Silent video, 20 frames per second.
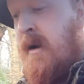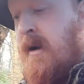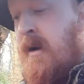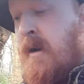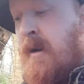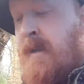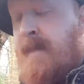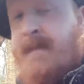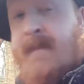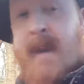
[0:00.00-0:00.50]

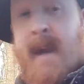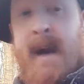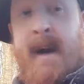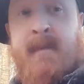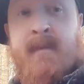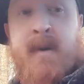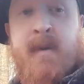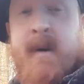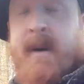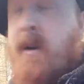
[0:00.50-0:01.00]
Yeah,
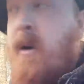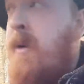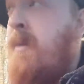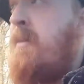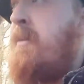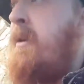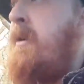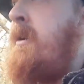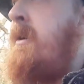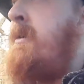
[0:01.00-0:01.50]
and we went
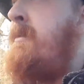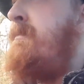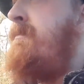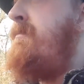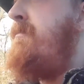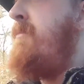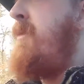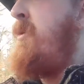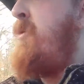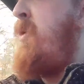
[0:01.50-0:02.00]
on a
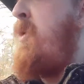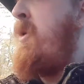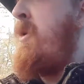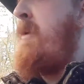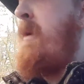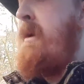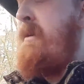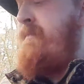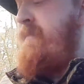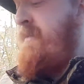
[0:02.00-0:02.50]

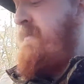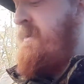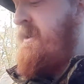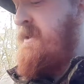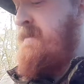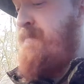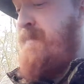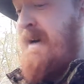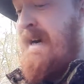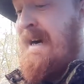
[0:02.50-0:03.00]
walk around
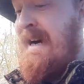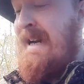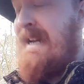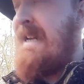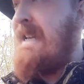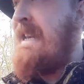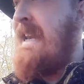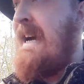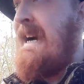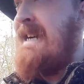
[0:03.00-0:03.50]
Rivington Pike
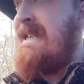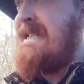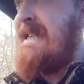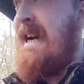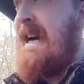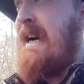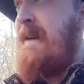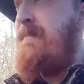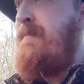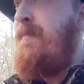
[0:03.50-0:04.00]
at night
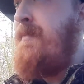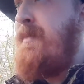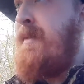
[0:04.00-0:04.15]
time,